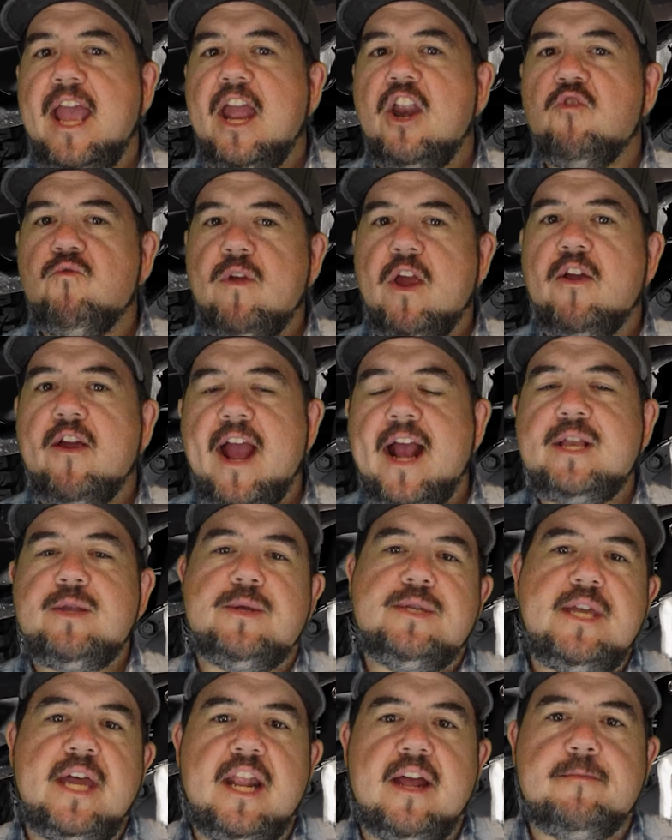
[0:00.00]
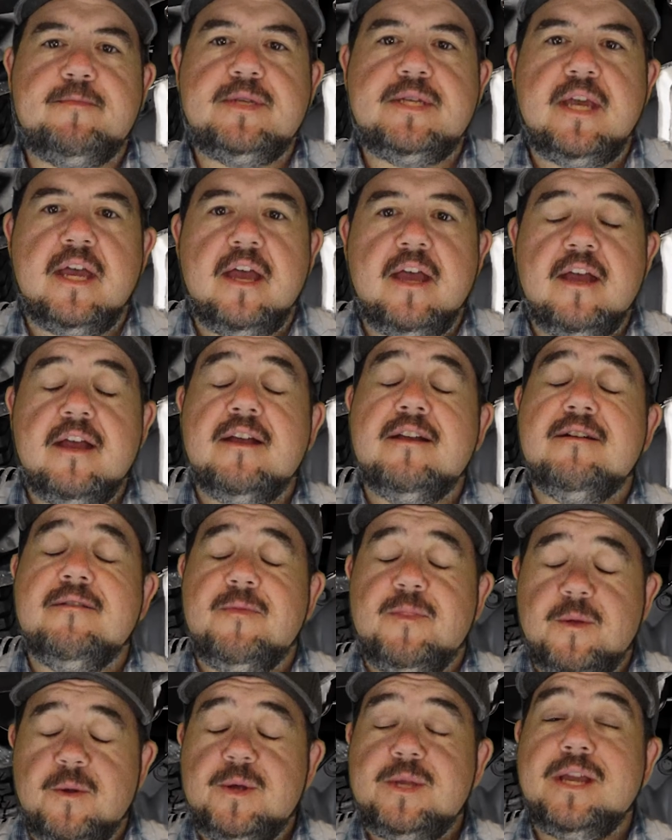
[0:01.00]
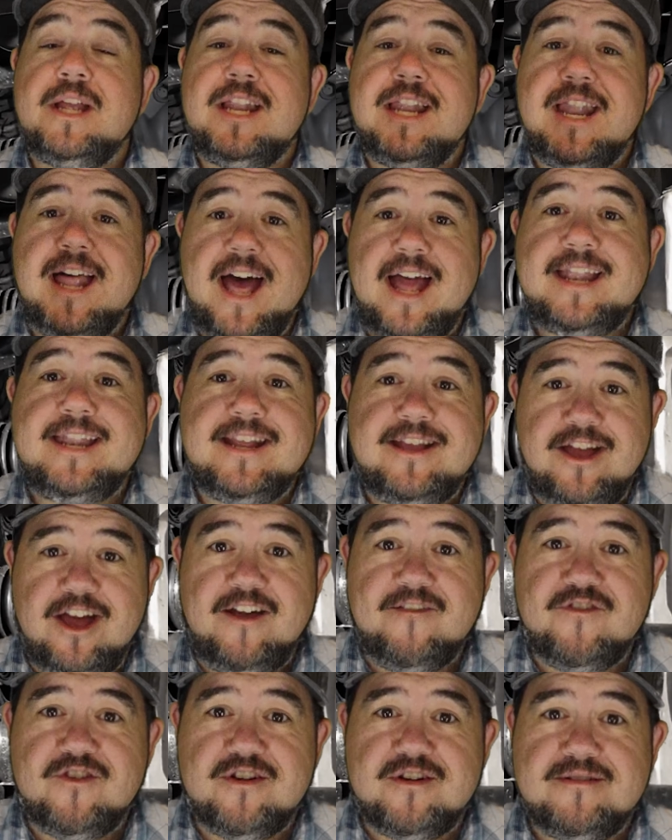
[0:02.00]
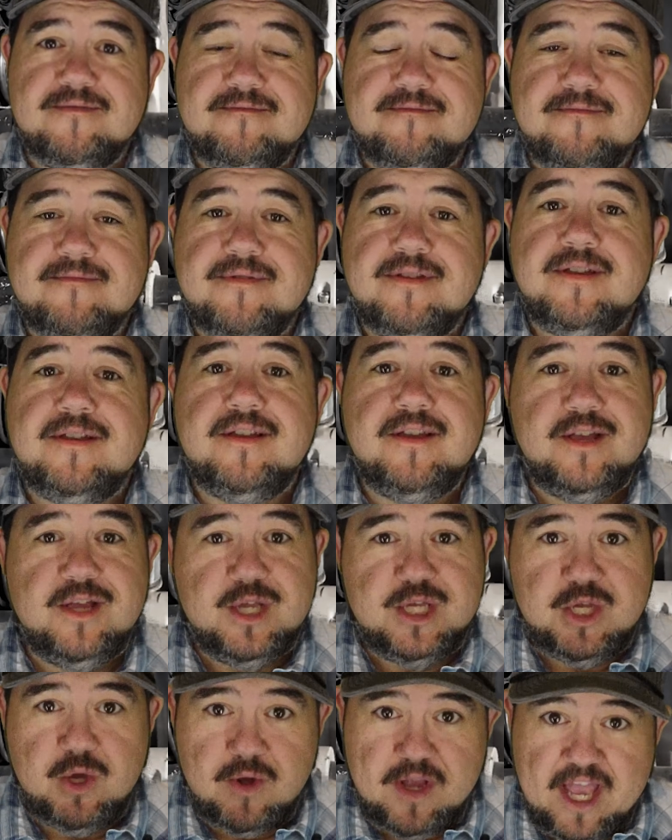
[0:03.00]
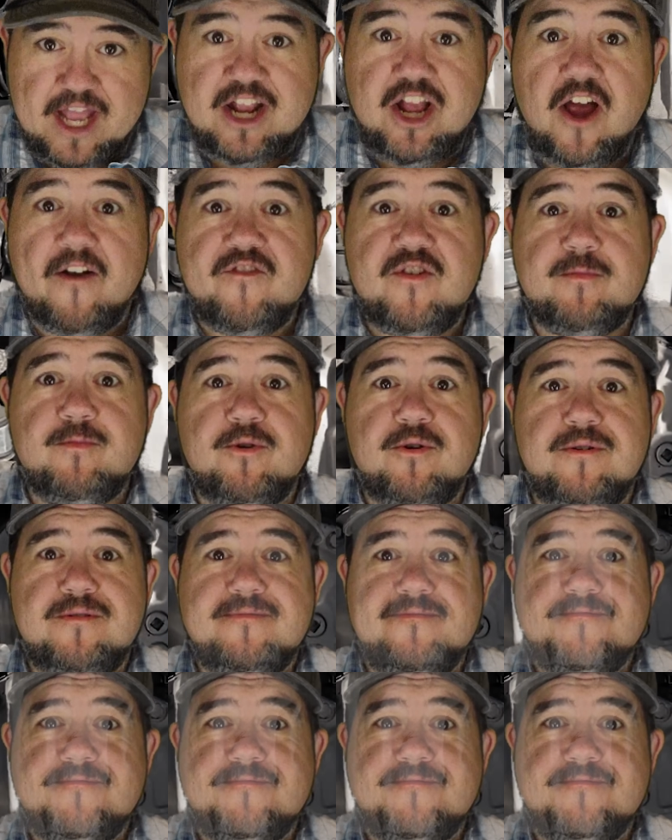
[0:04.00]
and rear axle setups. There's a lot to cover, so get comfortable.